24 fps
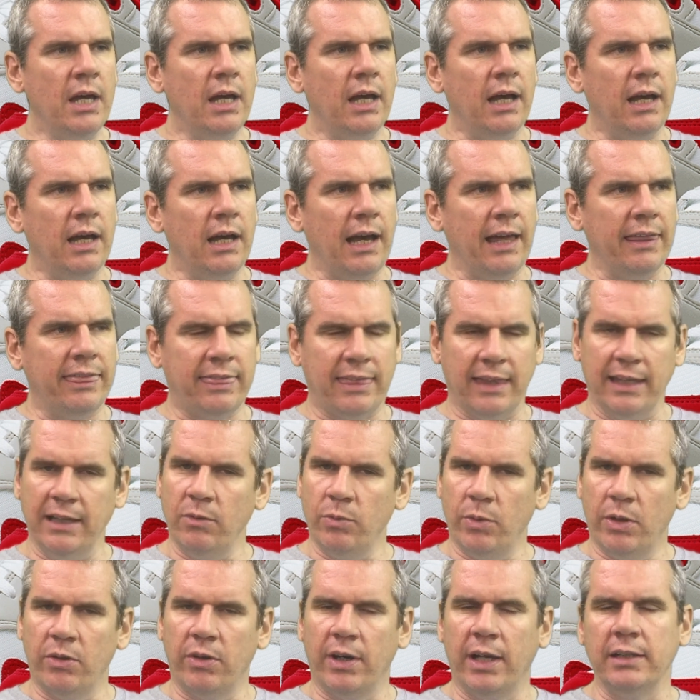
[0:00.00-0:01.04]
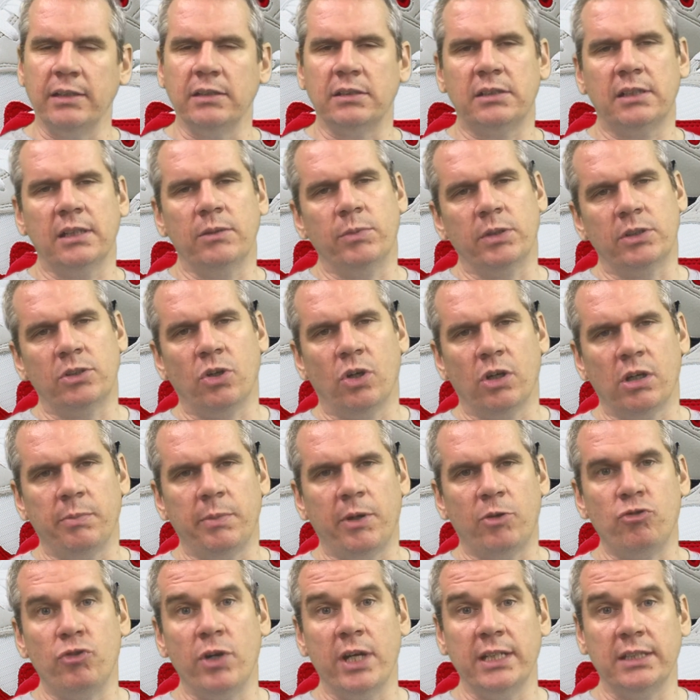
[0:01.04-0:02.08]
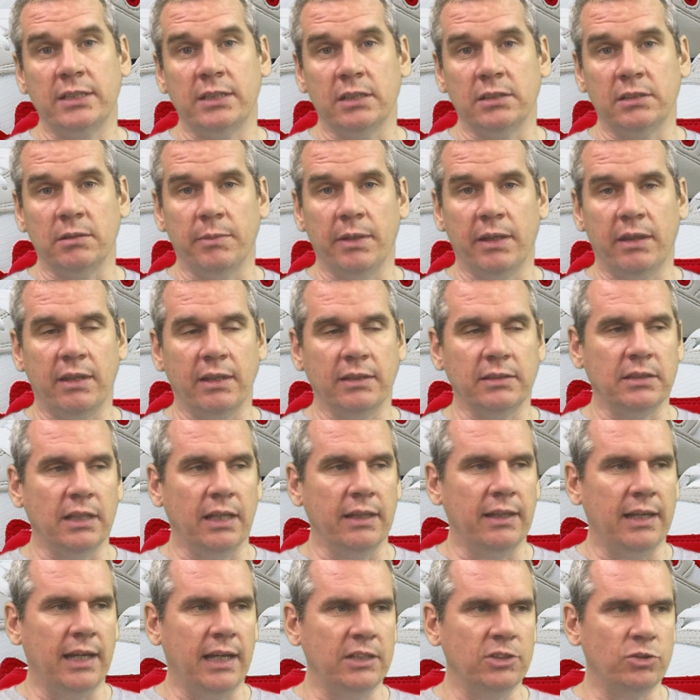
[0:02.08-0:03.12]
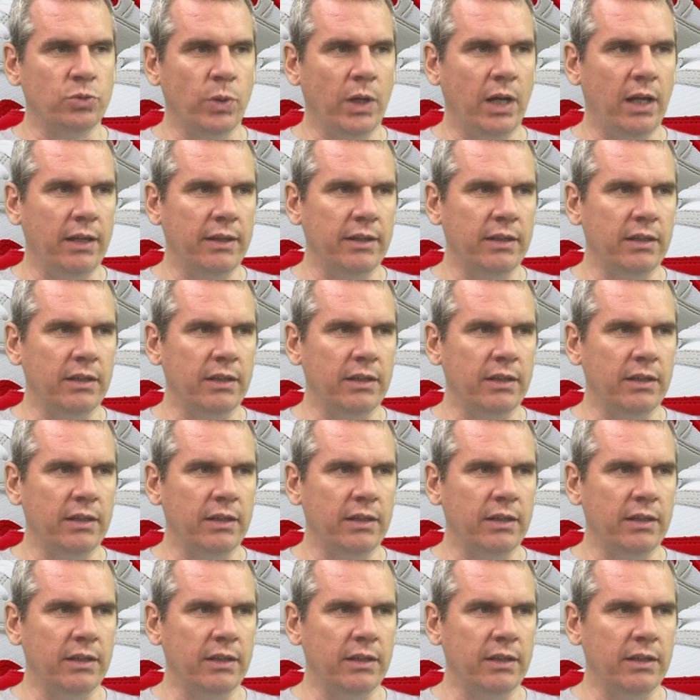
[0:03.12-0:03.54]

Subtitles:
I think we're right in saying we're talking about racism and things like that as well,